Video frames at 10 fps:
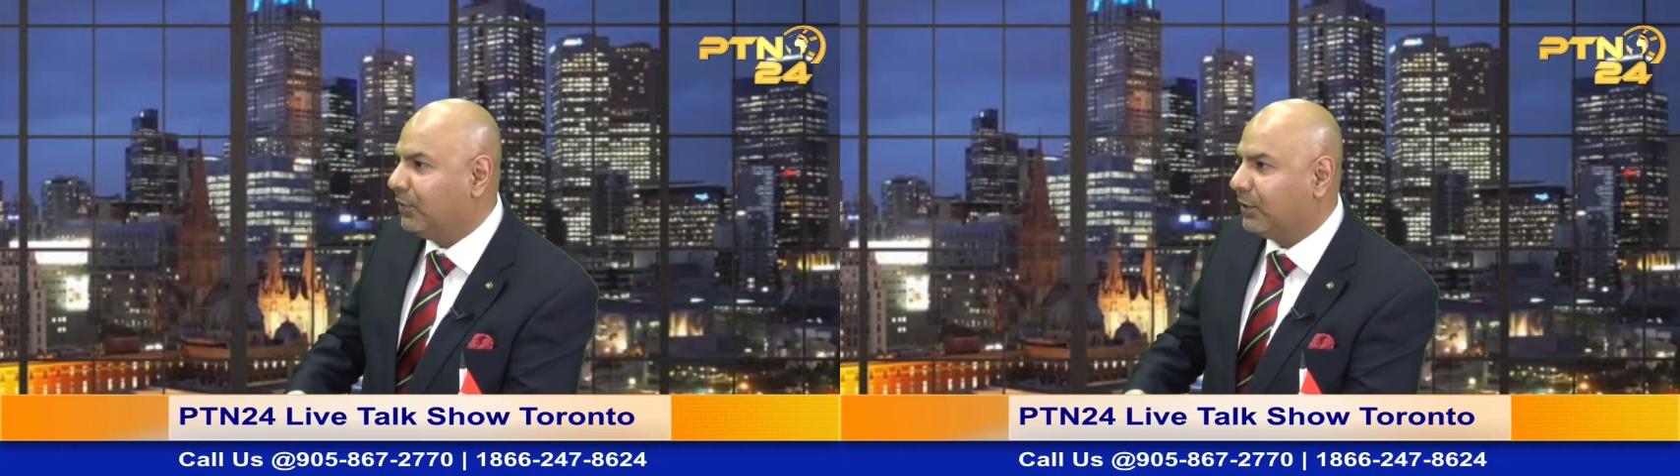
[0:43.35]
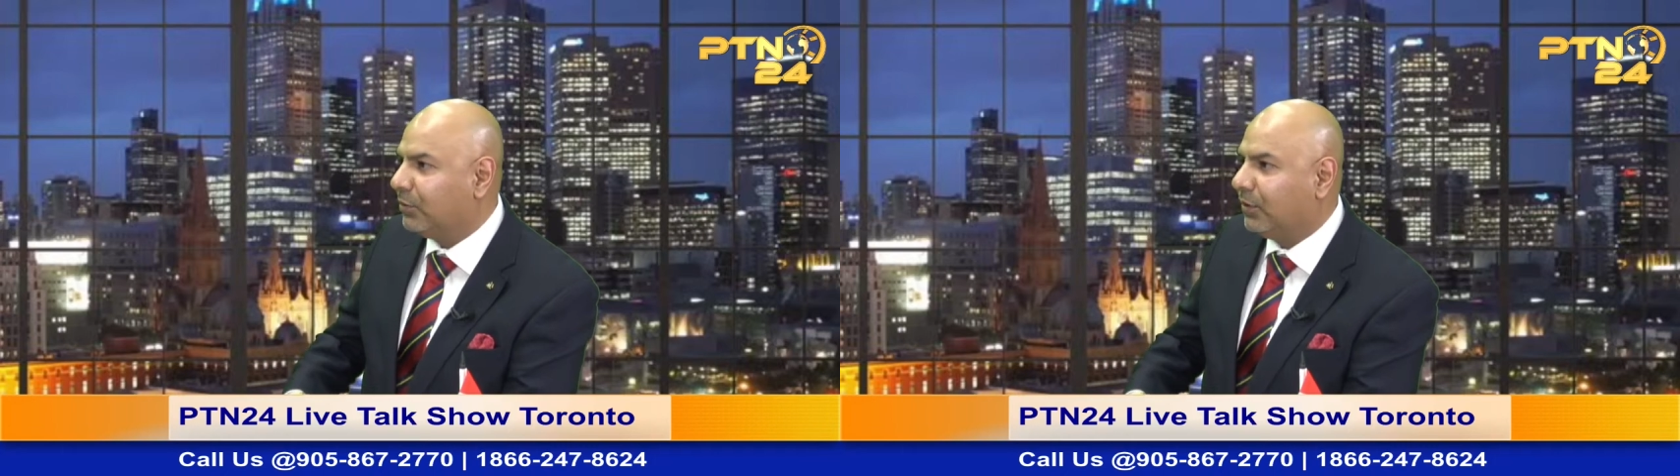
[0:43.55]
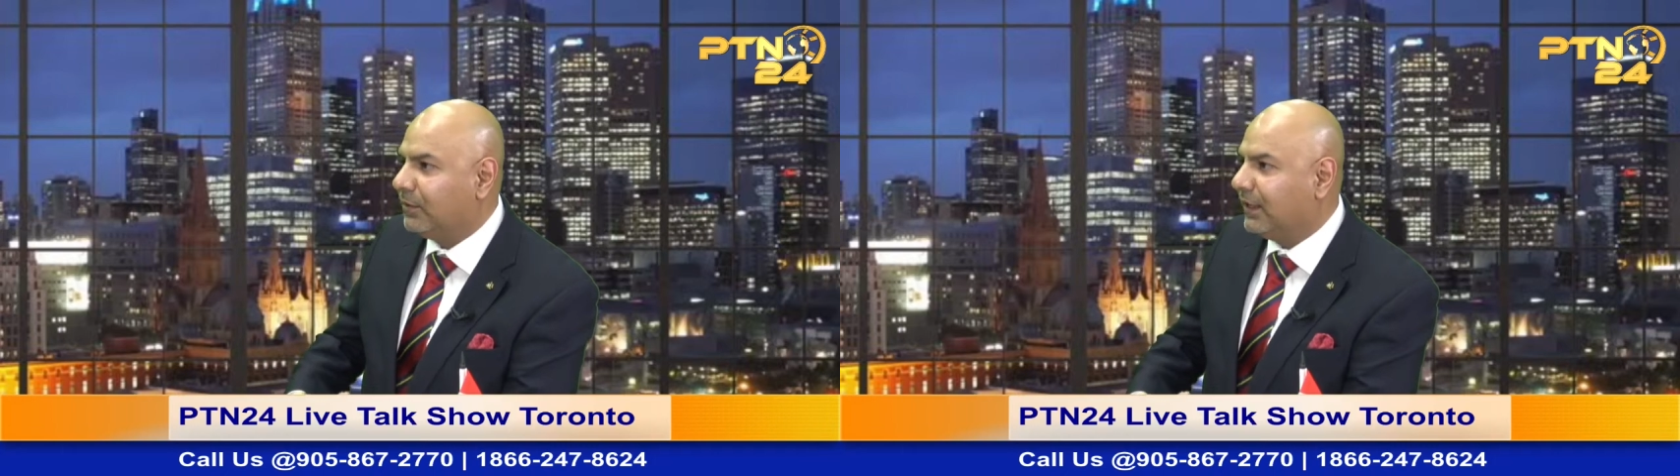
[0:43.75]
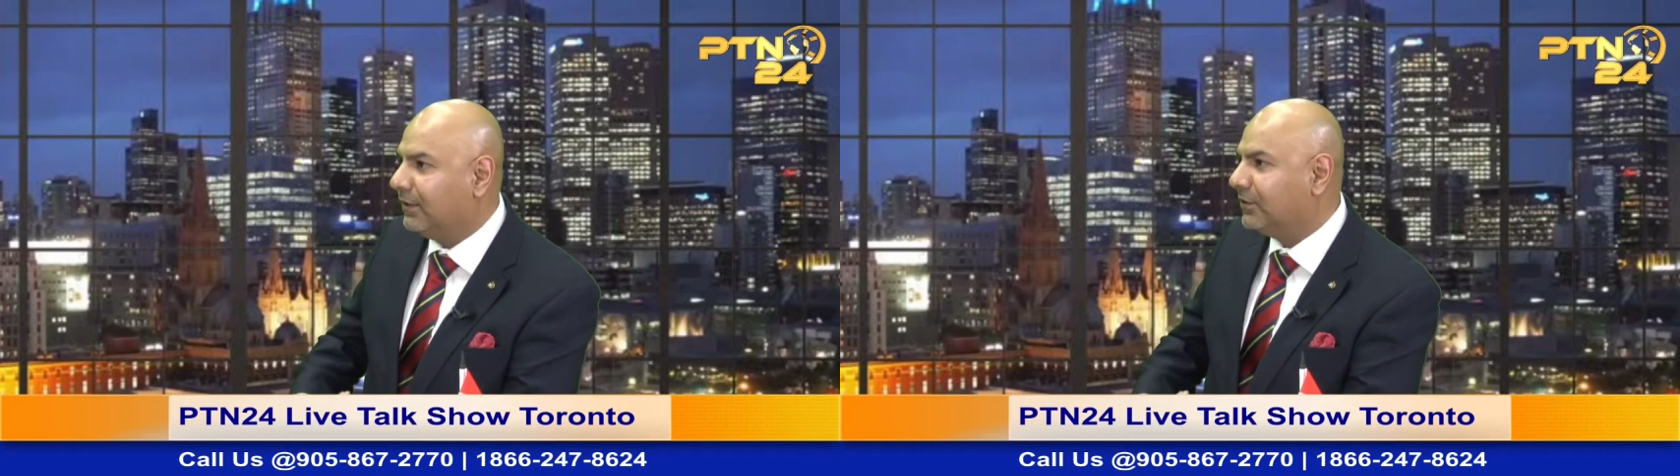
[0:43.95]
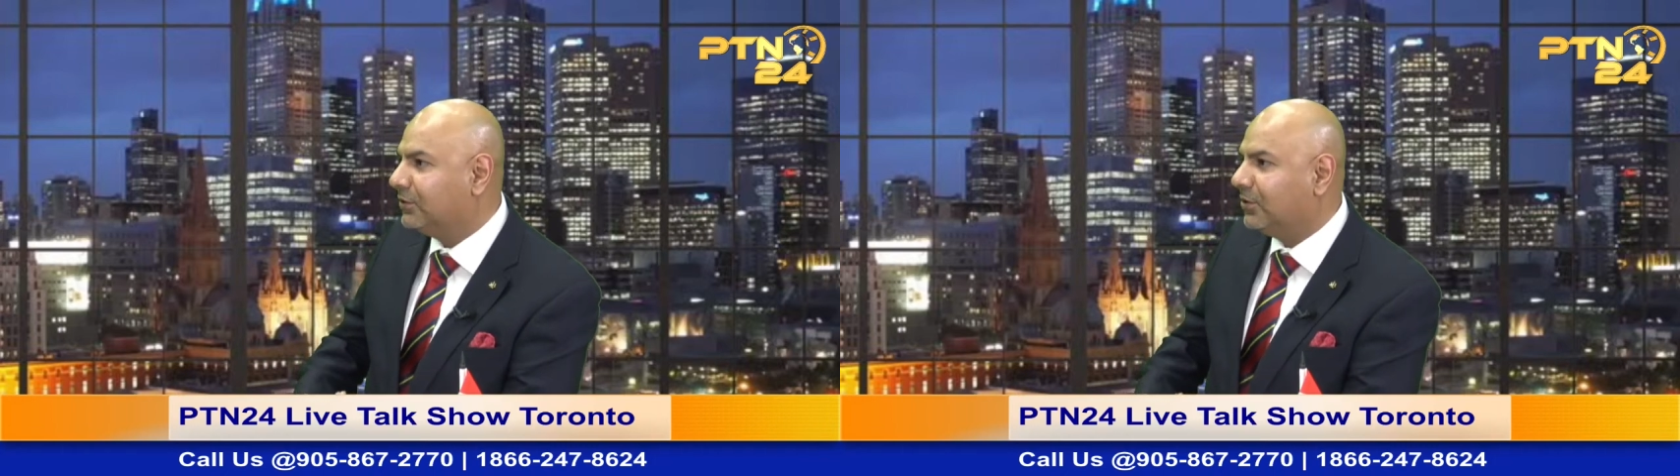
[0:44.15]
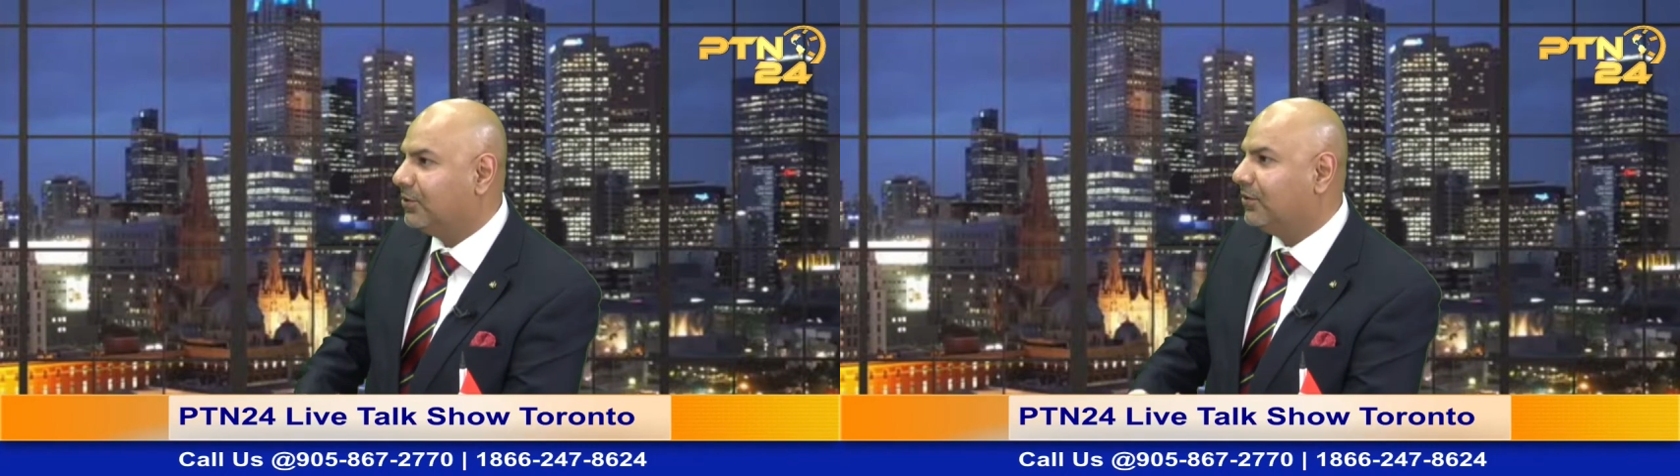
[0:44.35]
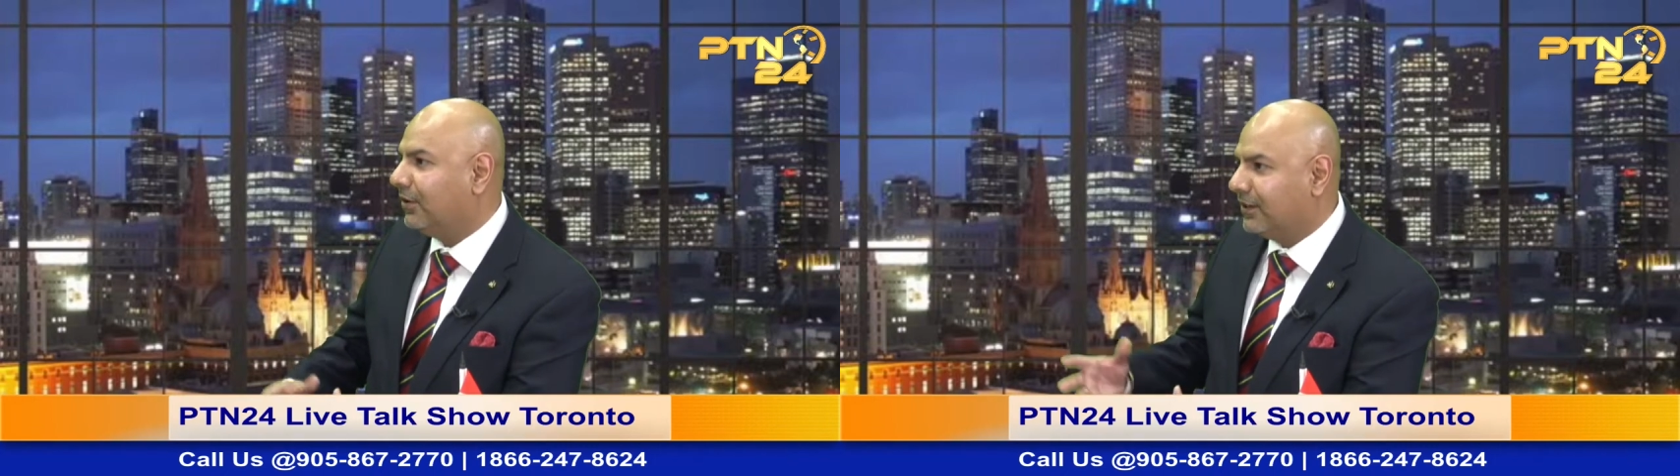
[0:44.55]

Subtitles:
we could probably have a show